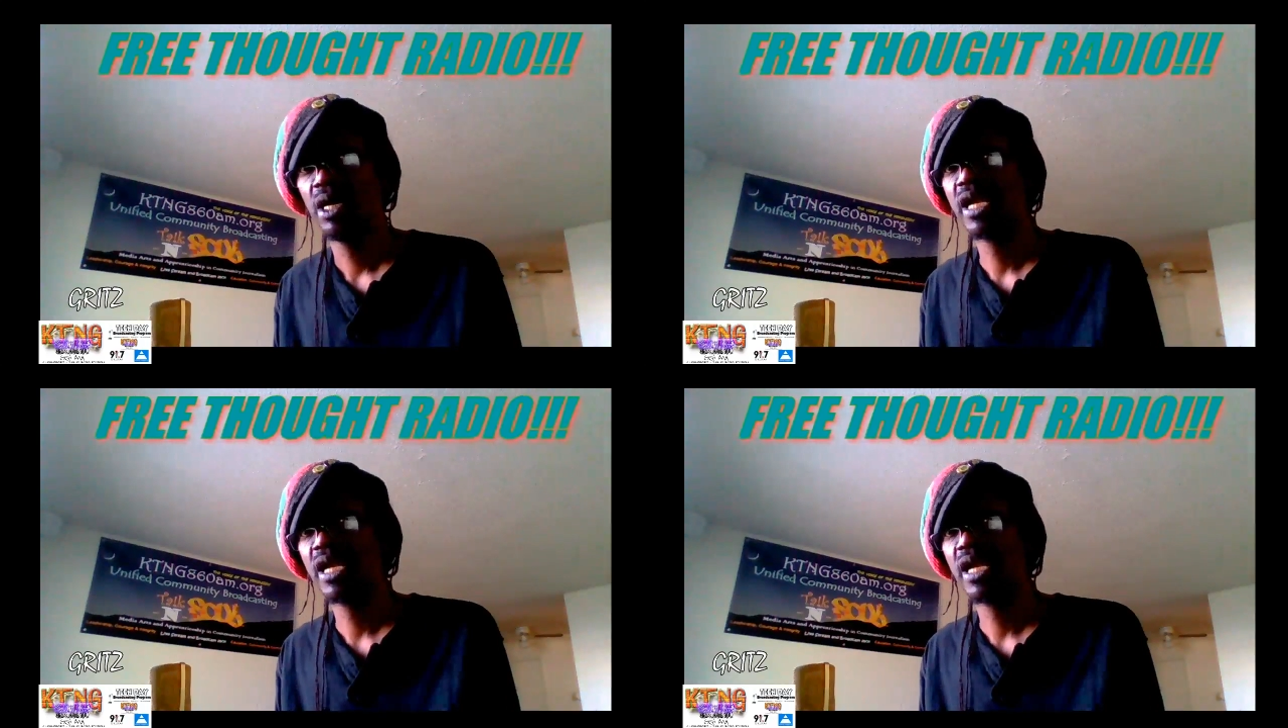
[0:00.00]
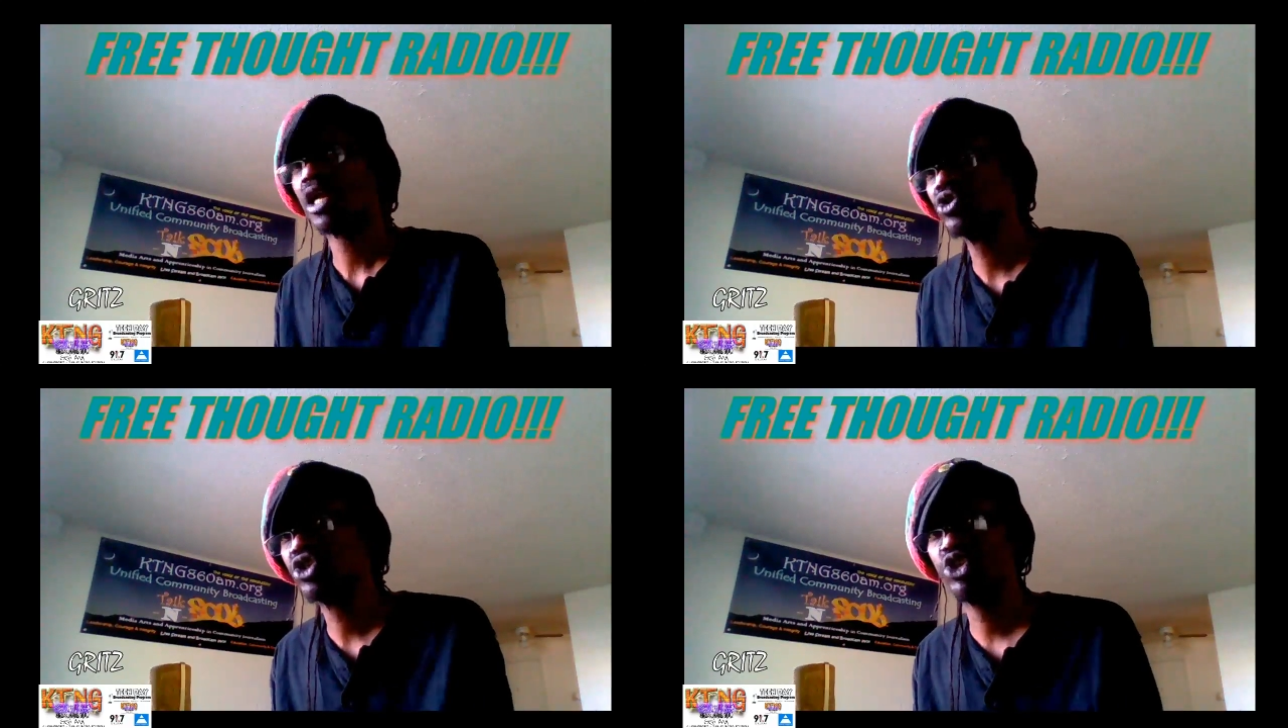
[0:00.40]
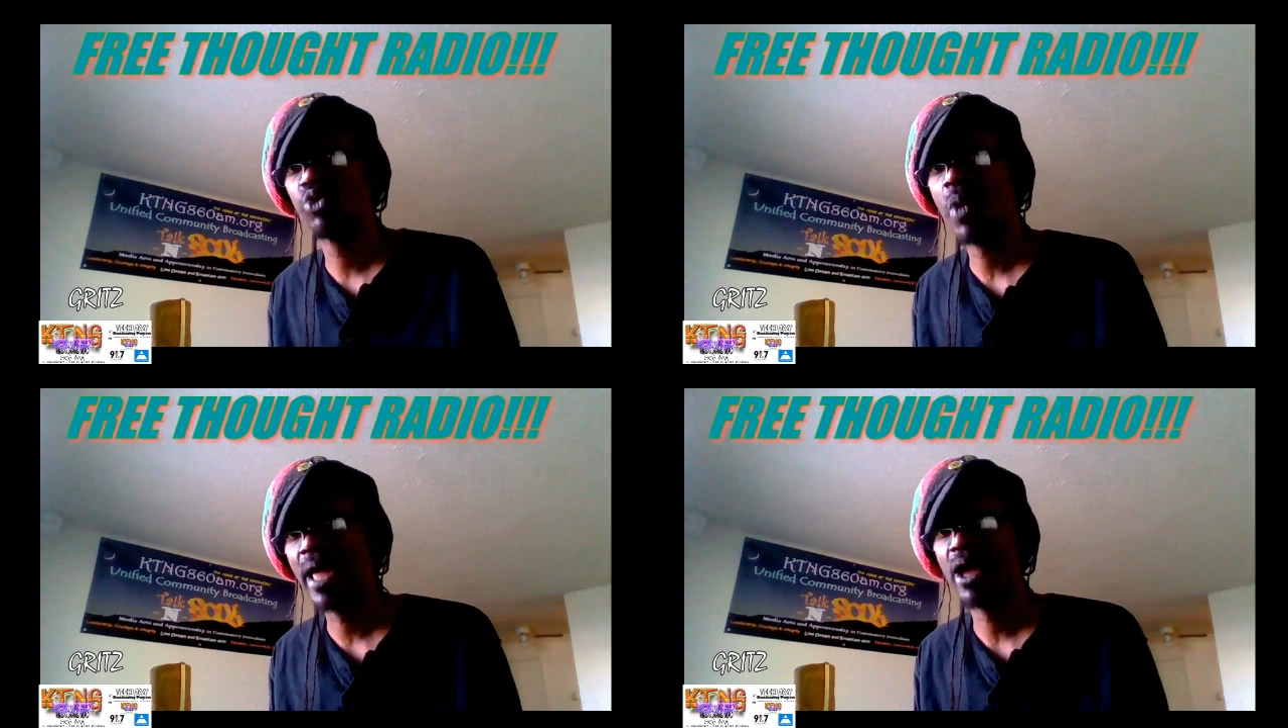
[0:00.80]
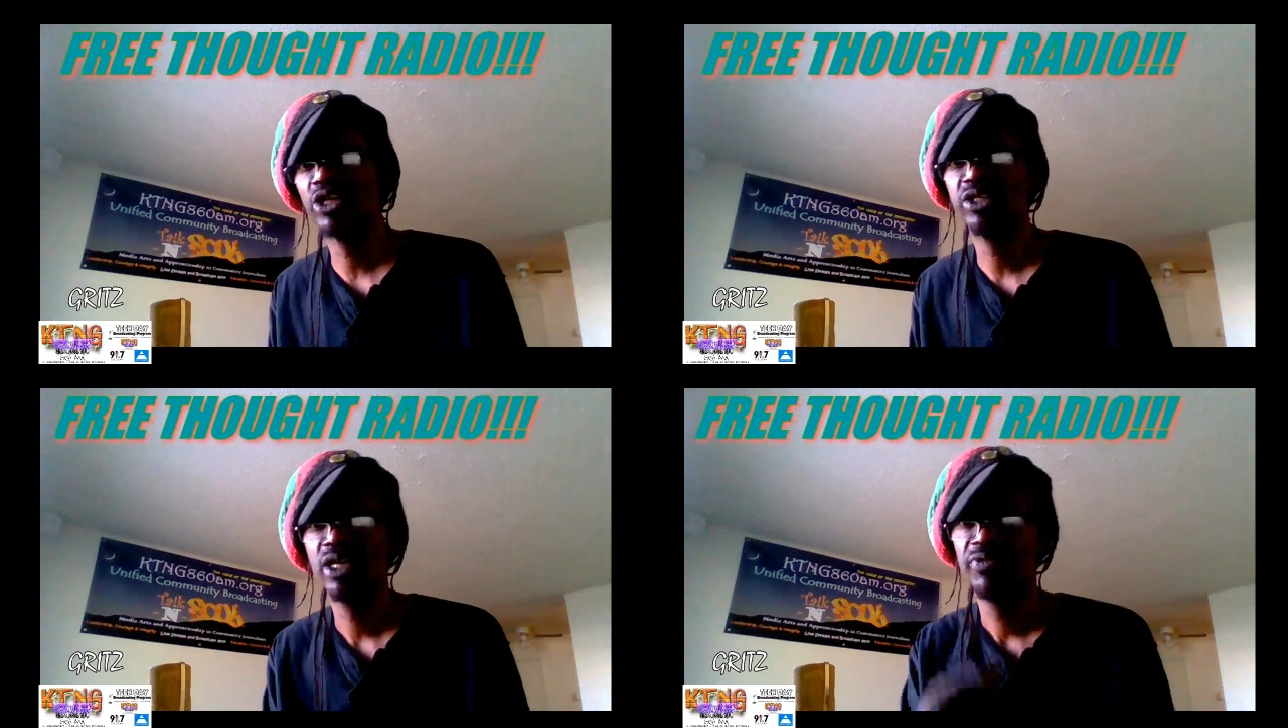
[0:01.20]
got closer to the White
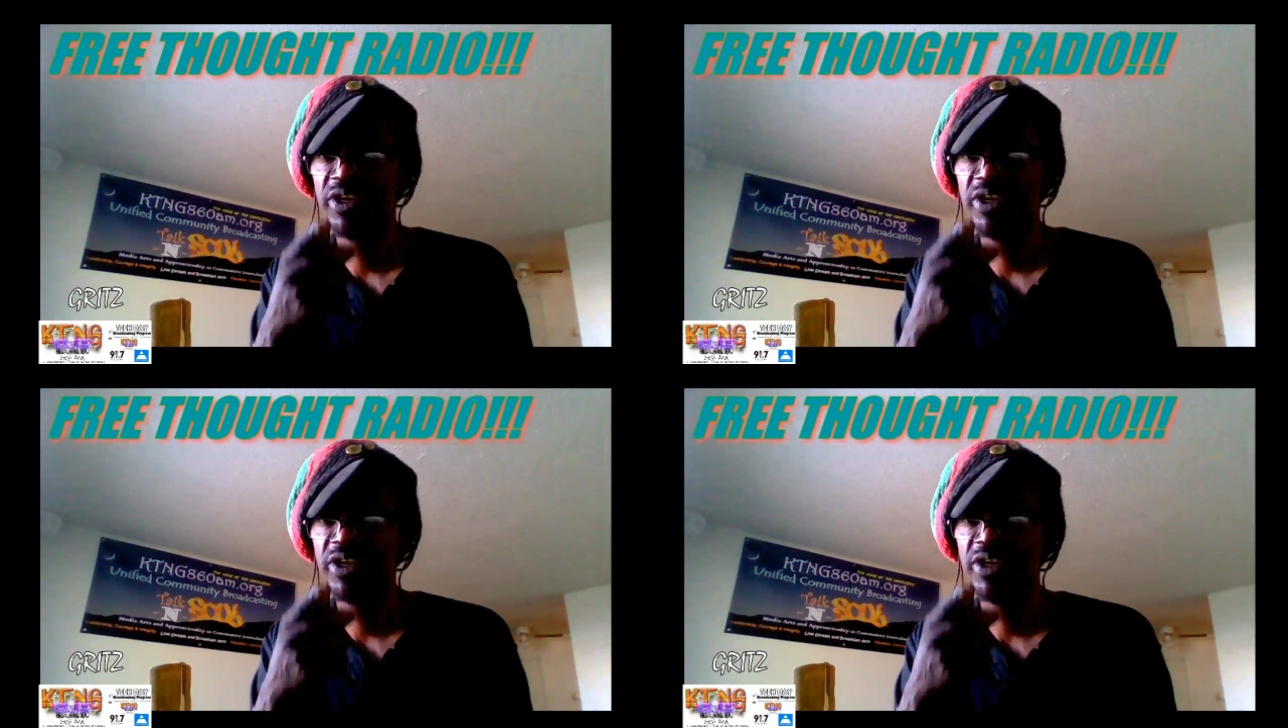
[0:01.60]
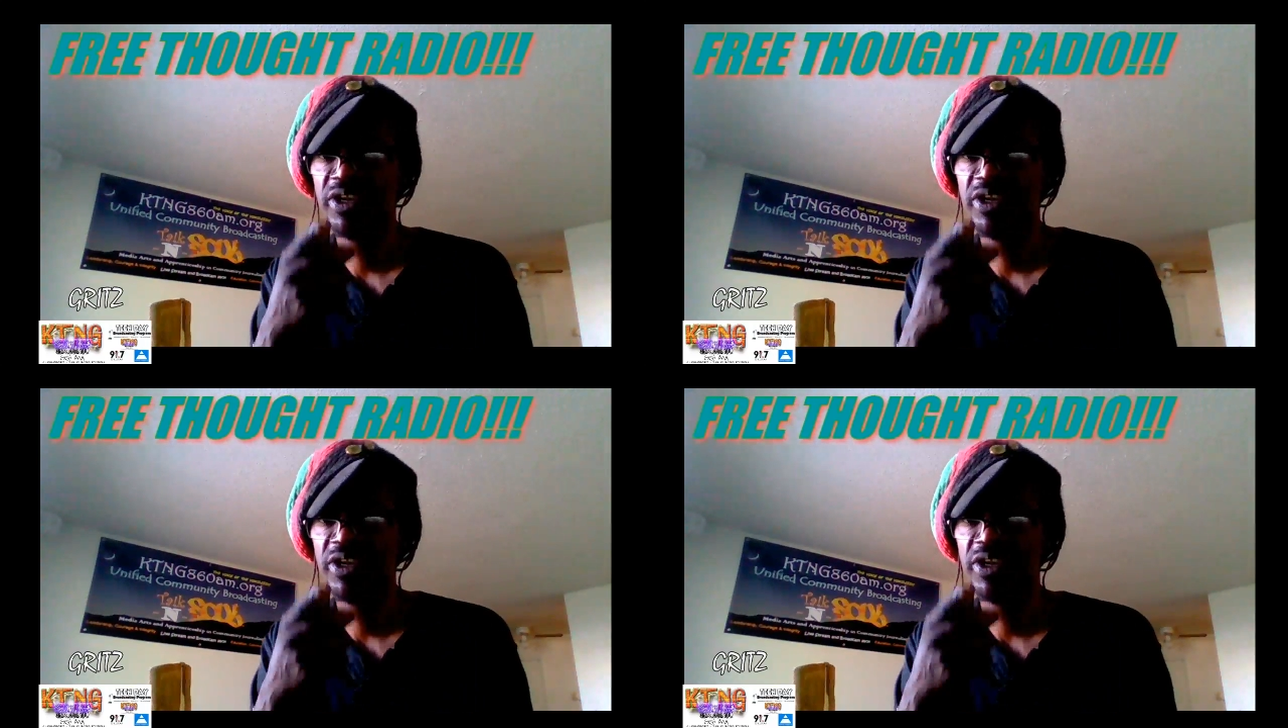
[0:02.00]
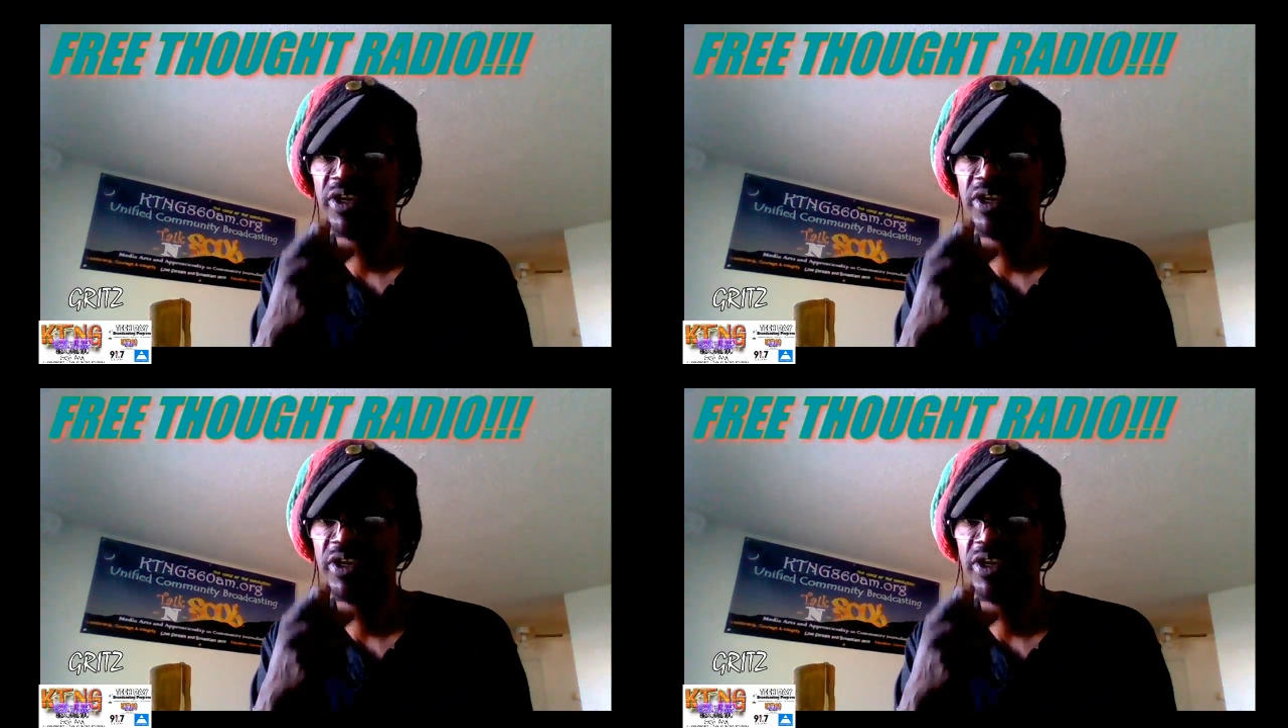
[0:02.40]
House than his brother did.